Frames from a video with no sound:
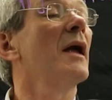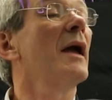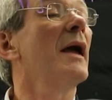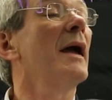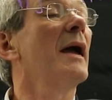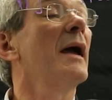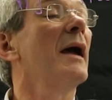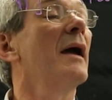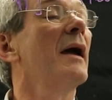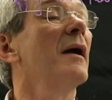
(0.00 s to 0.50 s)

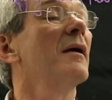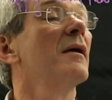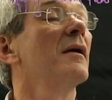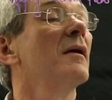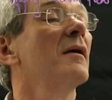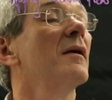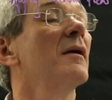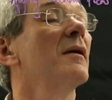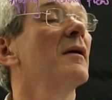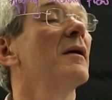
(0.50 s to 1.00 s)
air
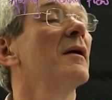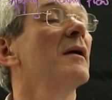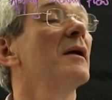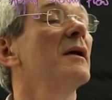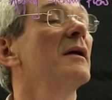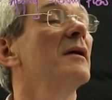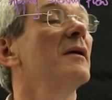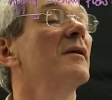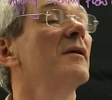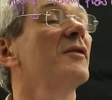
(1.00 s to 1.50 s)

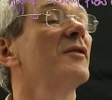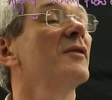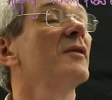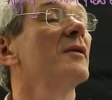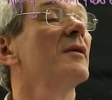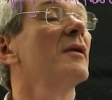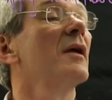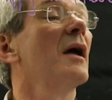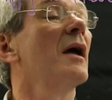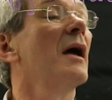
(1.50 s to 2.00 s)
is
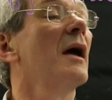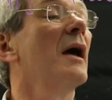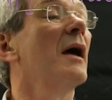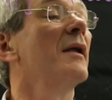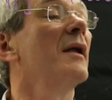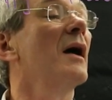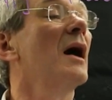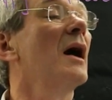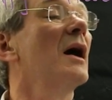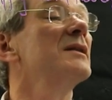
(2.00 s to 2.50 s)

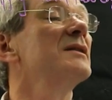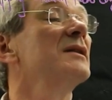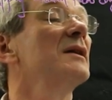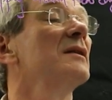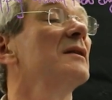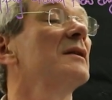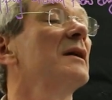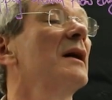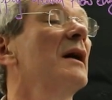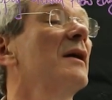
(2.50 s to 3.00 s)
an
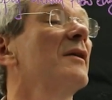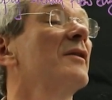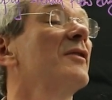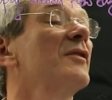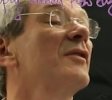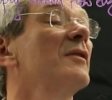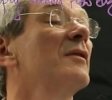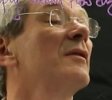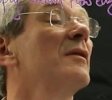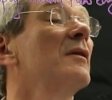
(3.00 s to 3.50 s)
ideal
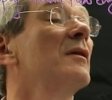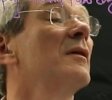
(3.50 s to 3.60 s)
gas.